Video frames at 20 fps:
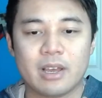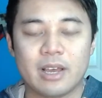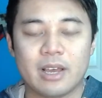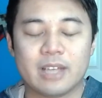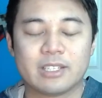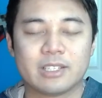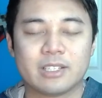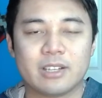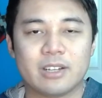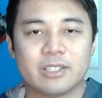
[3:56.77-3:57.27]

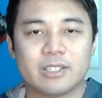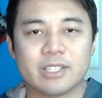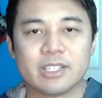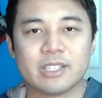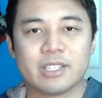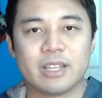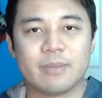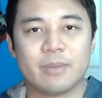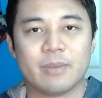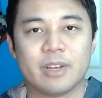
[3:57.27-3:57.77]
as adults
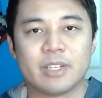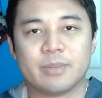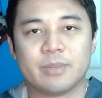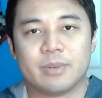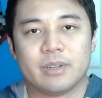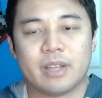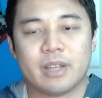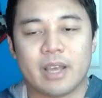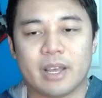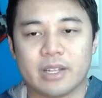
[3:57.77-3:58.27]
isn't that much,
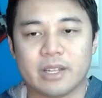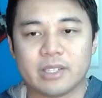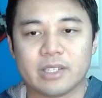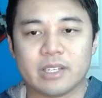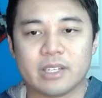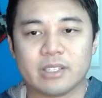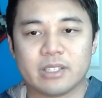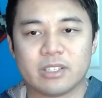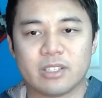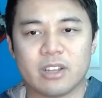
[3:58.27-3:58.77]
but hey, it's
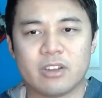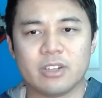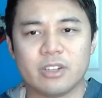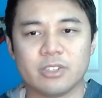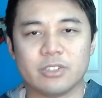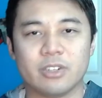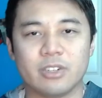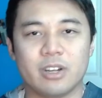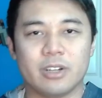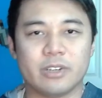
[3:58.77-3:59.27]

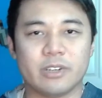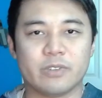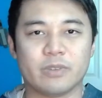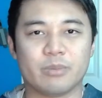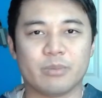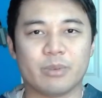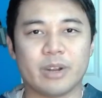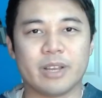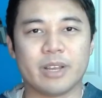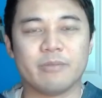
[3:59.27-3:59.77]

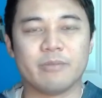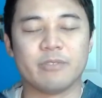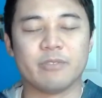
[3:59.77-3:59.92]
$100 for